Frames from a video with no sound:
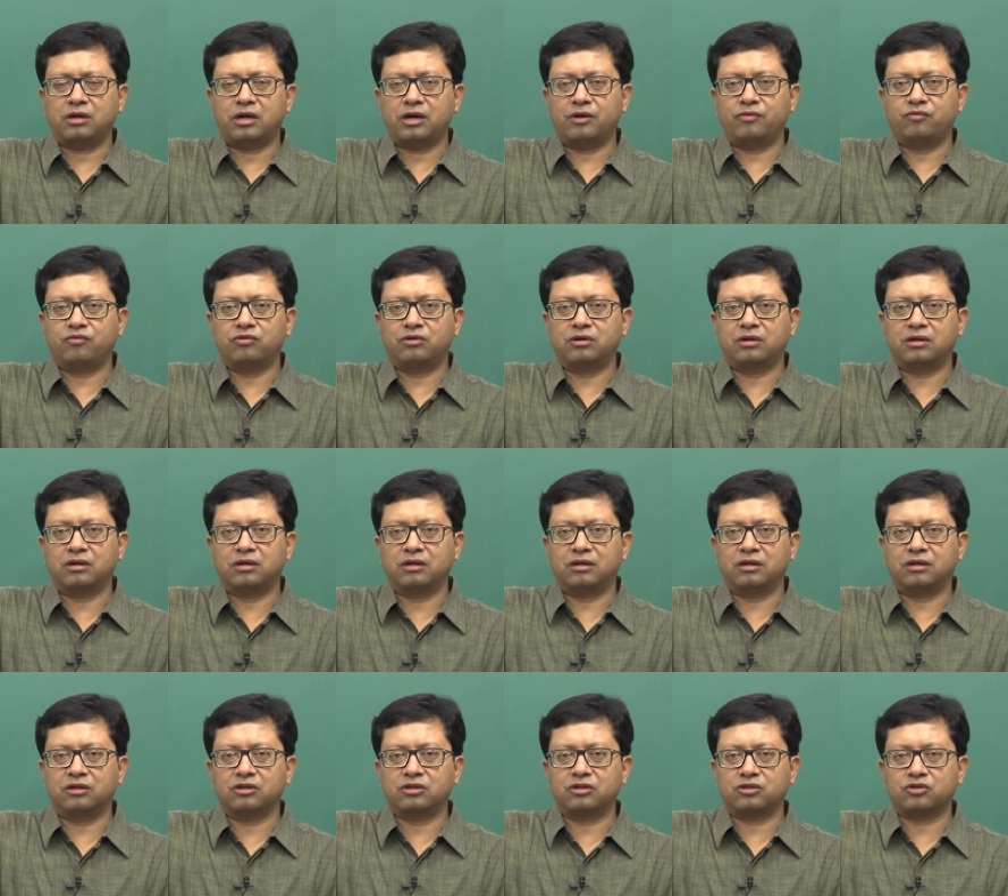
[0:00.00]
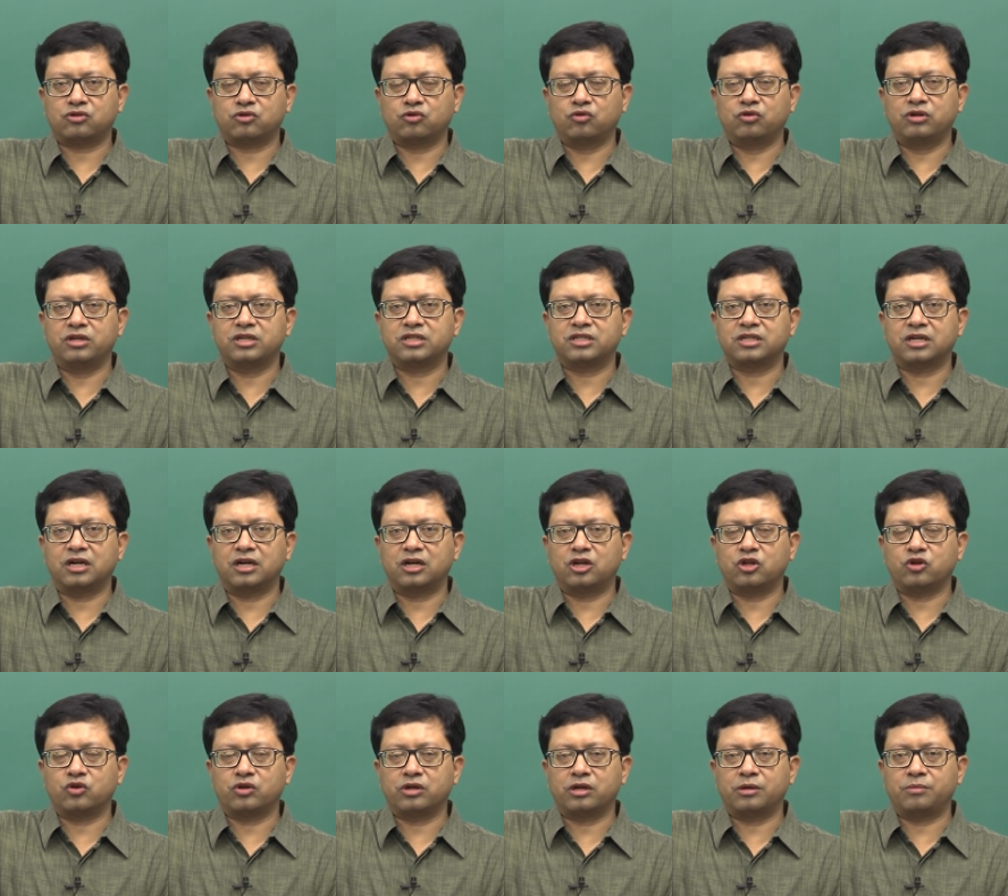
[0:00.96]
I would slowly start
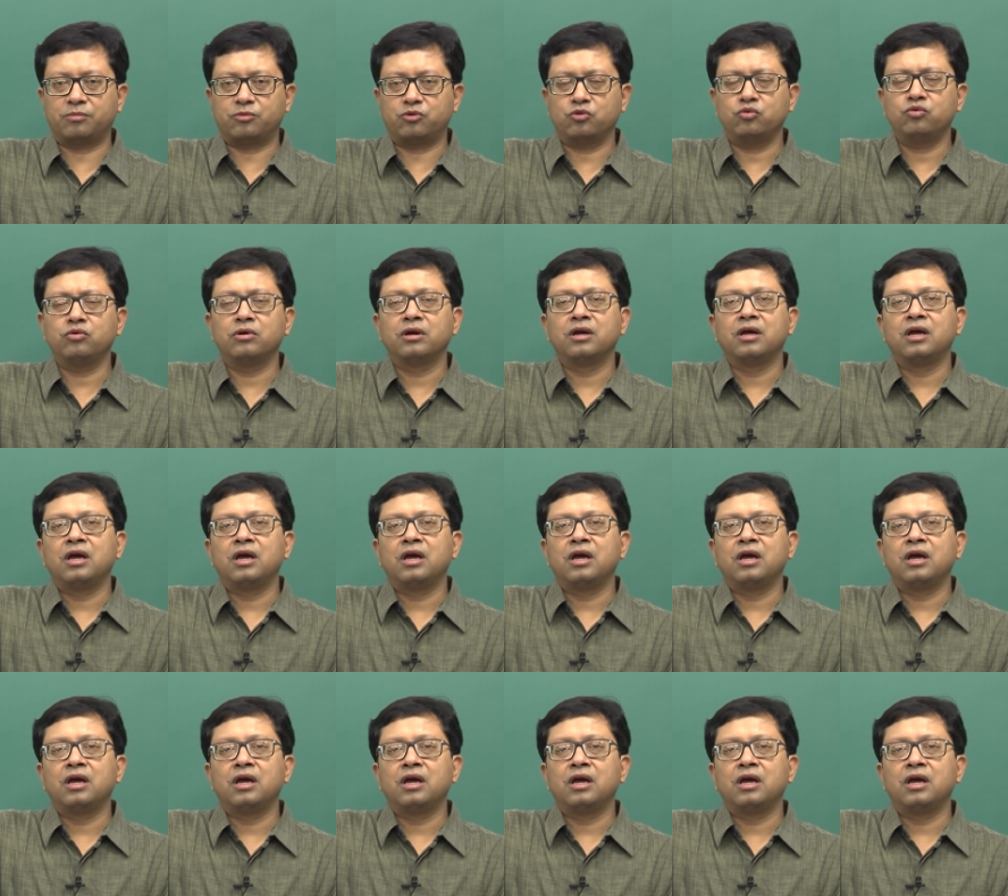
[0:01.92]
TQM2.